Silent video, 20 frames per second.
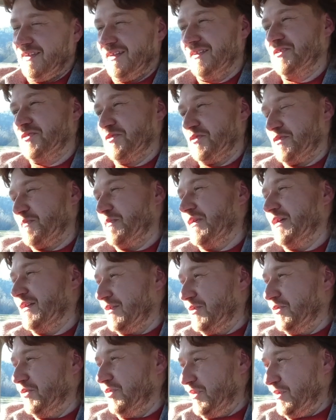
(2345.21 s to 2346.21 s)
than to
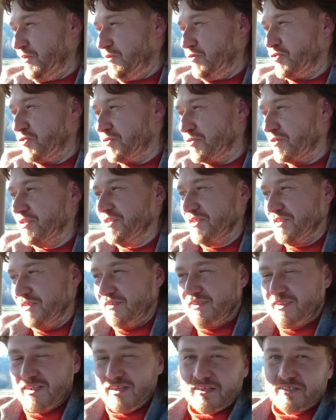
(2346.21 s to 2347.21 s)
spend on the
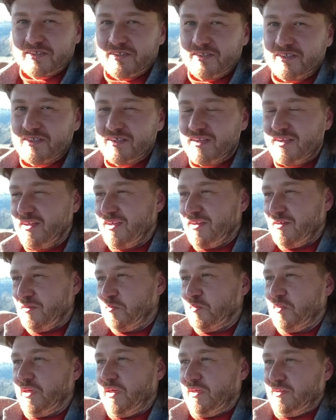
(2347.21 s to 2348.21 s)
insurance and taxes
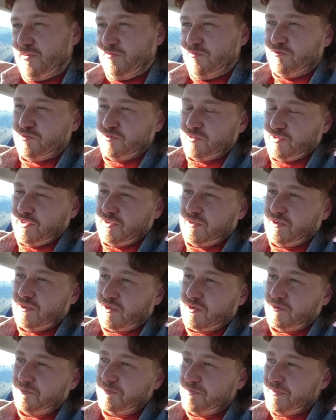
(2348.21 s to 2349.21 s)
paying for the
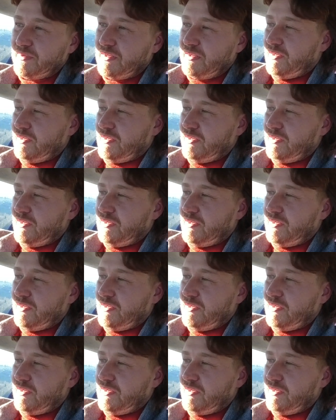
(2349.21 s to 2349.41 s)
car.